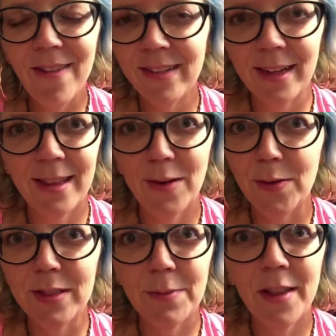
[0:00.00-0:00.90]
I'm going to
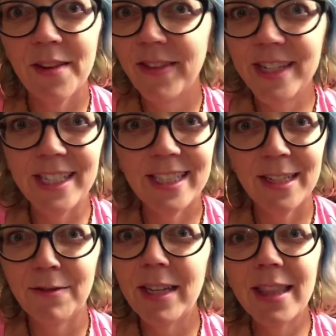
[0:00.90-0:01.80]
throw some other veggies
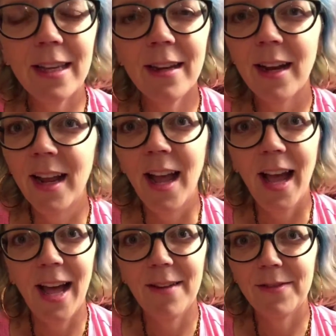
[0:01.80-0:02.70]
in with it,
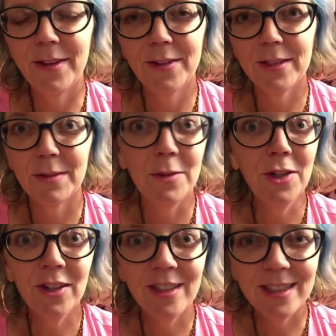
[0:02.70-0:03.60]
have, you know, some
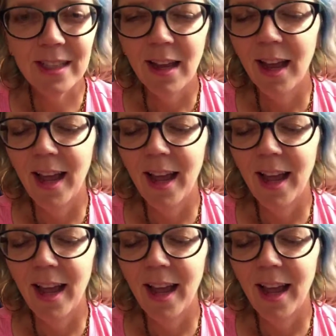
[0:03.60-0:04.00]
noodles,